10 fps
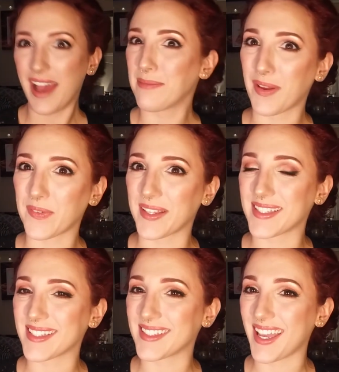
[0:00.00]
My face
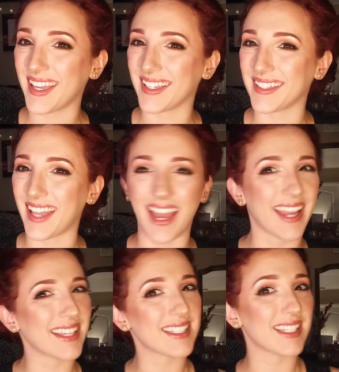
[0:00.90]
is done.
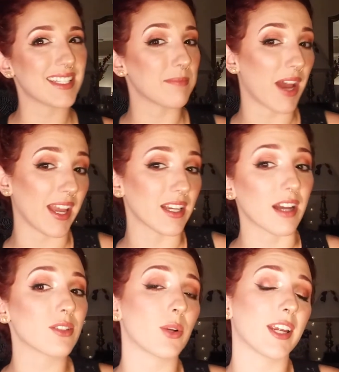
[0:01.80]
I did my
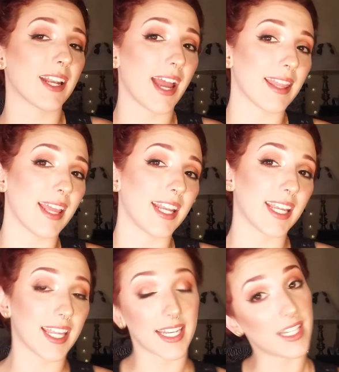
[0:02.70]
contouring and highlighting
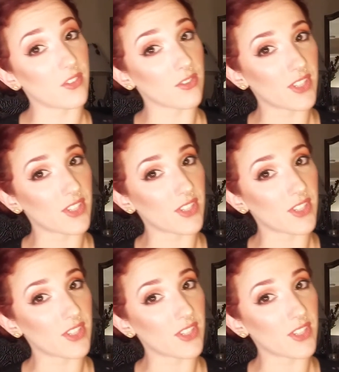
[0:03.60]
in a different